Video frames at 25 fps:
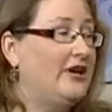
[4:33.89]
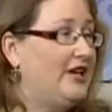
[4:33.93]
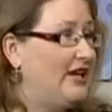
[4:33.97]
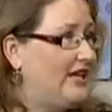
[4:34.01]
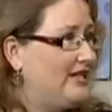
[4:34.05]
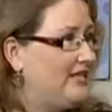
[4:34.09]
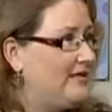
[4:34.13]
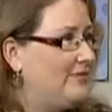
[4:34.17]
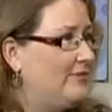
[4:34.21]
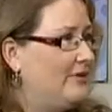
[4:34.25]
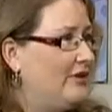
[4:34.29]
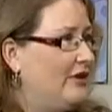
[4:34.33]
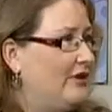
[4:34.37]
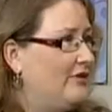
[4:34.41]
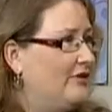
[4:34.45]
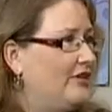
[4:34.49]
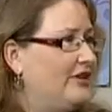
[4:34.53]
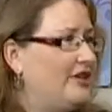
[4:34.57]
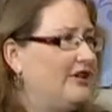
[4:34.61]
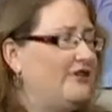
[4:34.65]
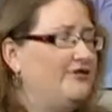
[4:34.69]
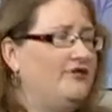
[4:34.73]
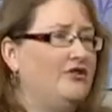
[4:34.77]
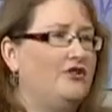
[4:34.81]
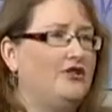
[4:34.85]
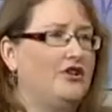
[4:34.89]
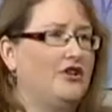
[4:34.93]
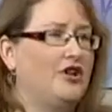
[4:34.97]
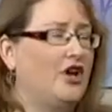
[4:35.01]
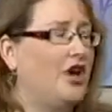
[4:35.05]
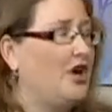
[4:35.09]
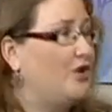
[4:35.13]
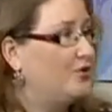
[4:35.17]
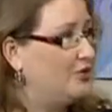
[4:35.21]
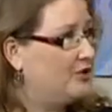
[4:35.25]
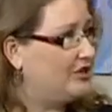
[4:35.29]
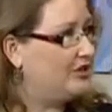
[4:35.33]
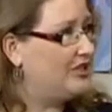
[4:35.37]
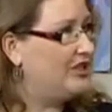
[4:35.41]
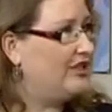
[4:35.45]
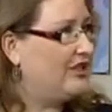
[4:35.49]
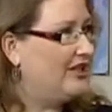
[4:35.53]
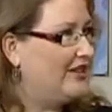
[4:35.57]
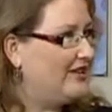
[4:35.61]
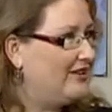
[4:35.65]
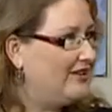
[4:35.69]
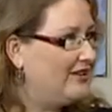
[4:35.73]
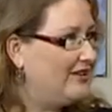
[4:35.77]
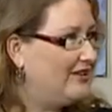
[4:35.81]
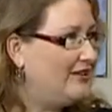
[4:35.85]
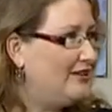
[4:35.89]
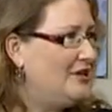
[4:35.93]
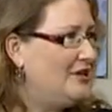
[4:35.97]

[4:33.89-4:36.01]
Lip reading: But as a parent, if you can hold it together,